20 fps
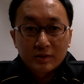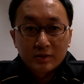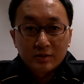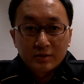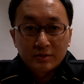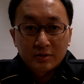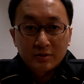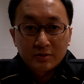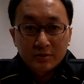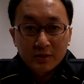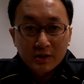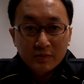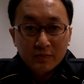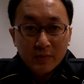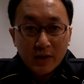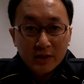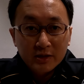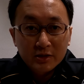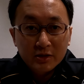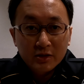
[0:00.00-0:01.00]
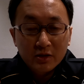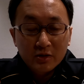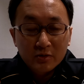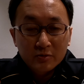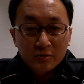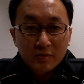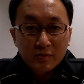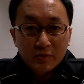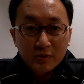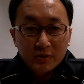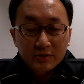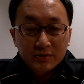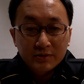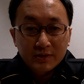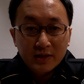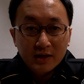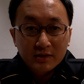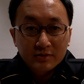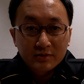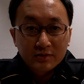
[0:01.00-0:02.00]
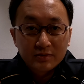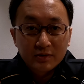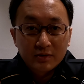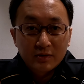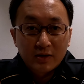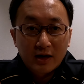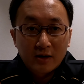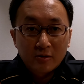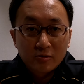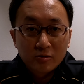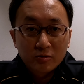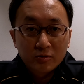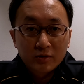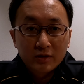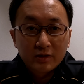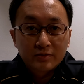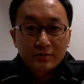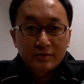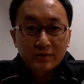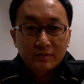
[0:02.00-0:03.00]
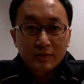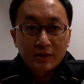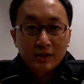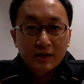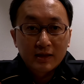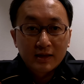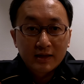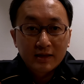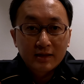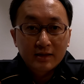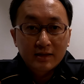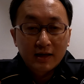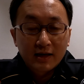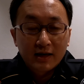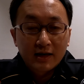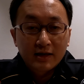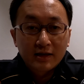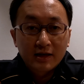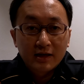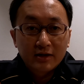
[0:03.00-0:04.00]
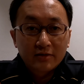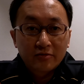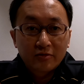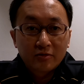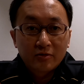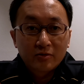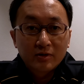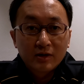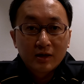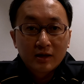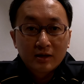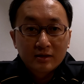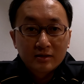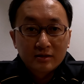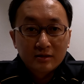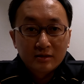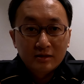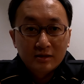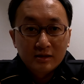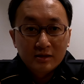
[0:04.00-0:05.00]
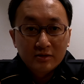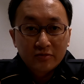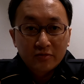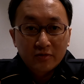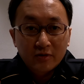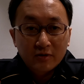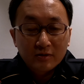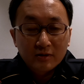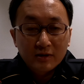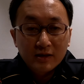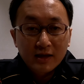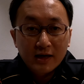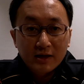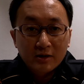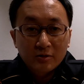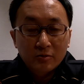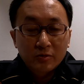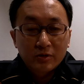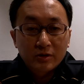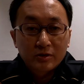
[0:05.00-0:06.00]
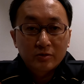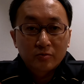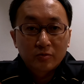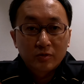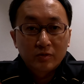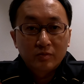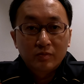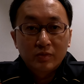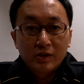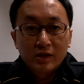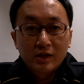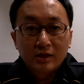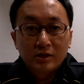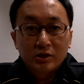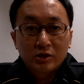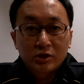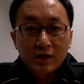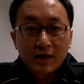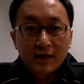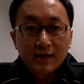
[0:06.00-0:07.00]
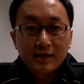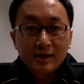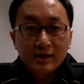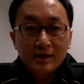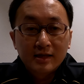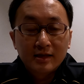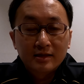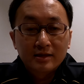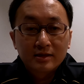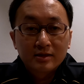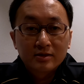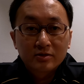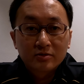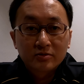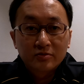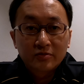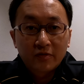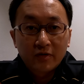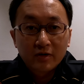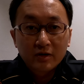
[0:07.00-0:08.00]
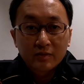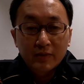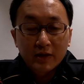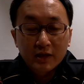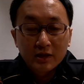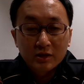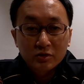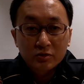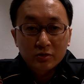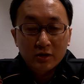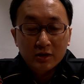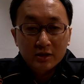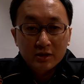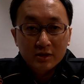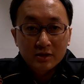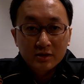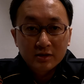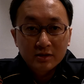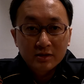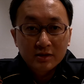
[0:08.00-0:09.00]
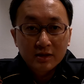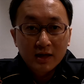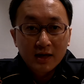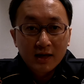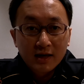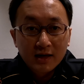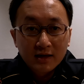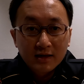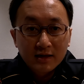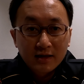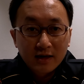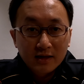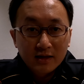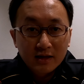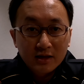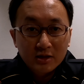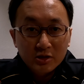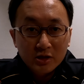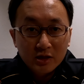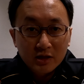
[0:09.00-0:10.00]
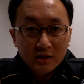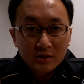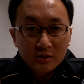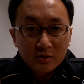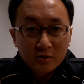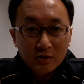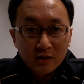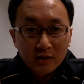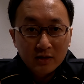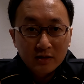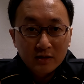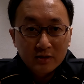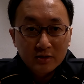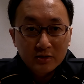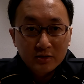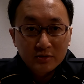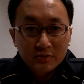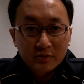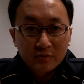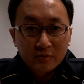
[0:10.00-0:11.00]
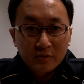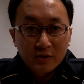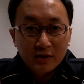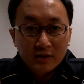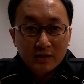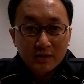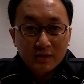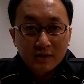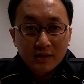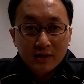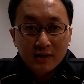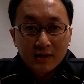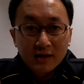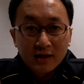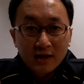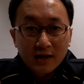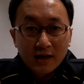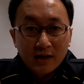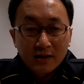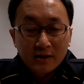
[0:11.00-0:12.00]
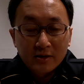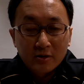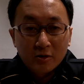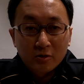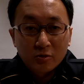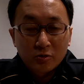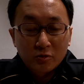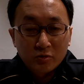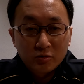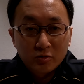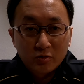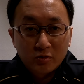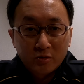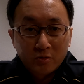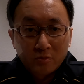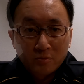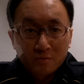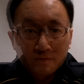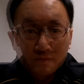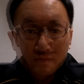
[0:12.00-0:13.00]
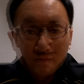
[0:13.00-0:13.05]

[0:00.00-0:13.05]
for Race Manager 3.5, if you download it from the link that I gave you, the default language would be in Chinese. So follow my instructions, get that changed to English if you want, and you're all good to go.